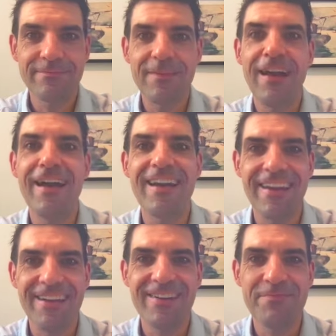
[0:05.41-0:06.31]

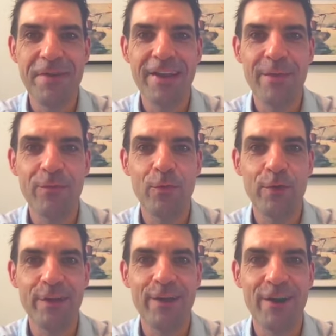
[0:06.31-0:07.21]
Hi, my name's
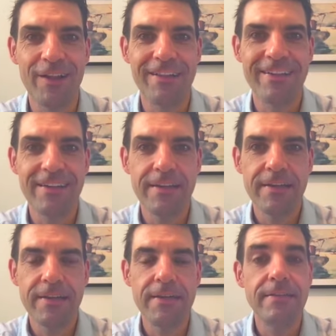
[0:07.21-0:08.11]
Woody Gall,
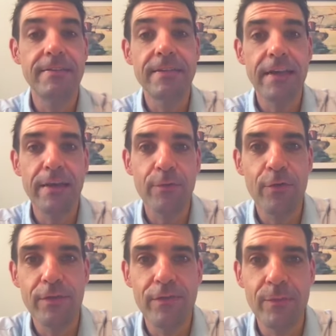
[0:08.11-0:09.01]
and today I'm
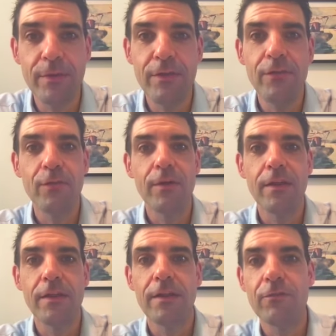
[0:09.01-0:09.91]
going to be doing
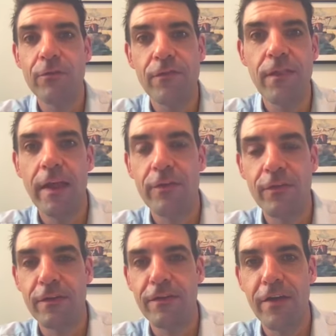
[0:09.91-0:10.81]
a little
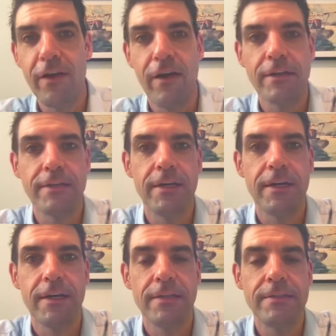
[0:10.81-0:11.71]
reflection on
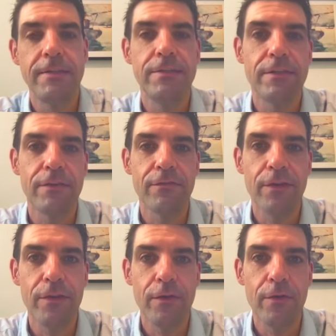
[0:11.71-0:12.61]
a teaching
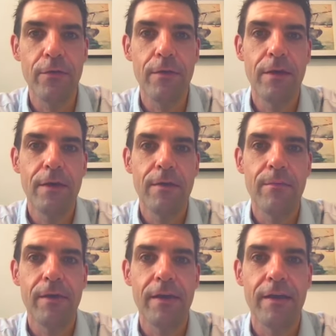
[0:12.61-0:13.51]
video
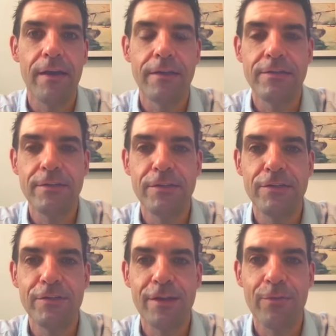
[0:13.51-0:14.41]
by a
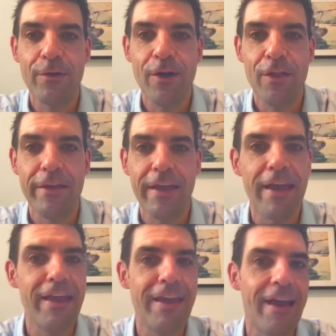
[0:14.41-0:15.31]
teacher that we're calling
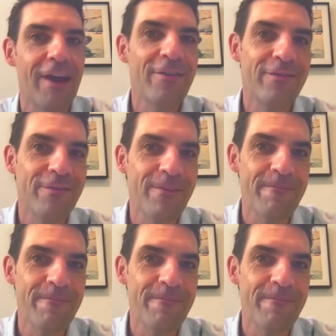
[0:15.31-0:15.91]
AF.